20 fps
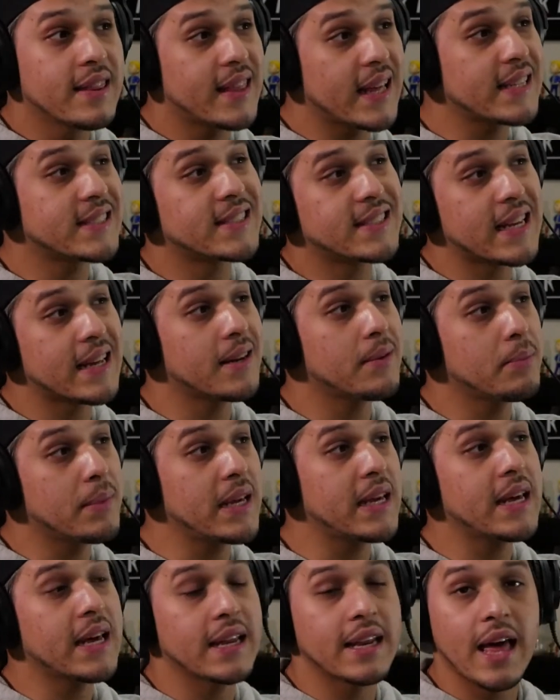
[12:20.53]
they sent
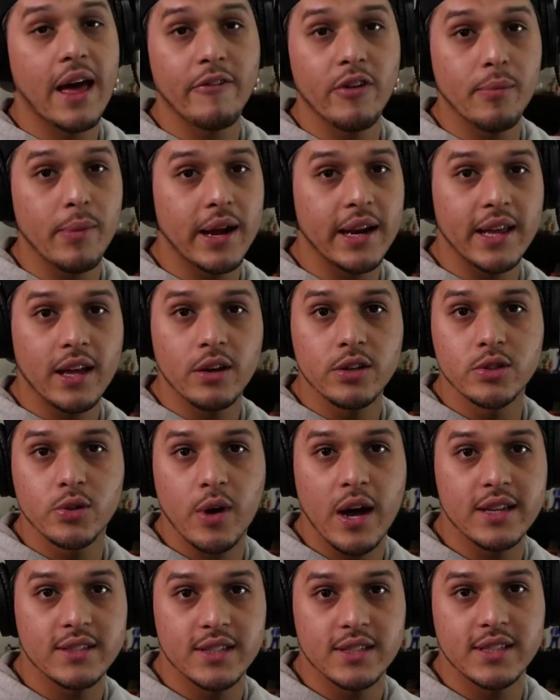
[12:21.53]
me and everybody else
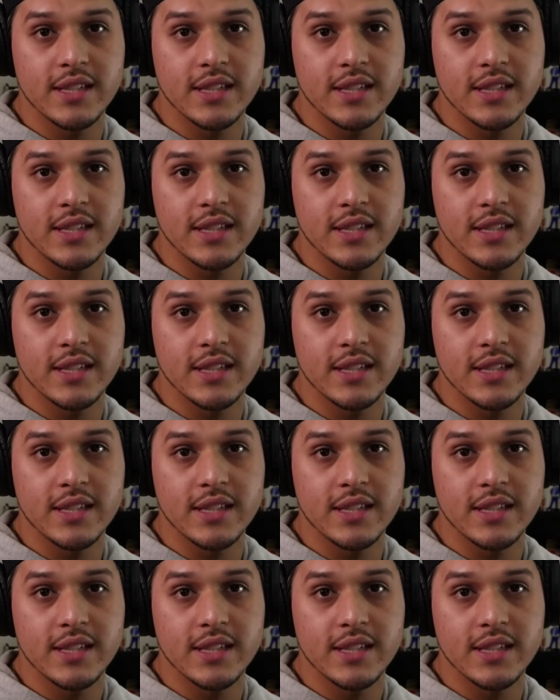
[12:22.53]
who has a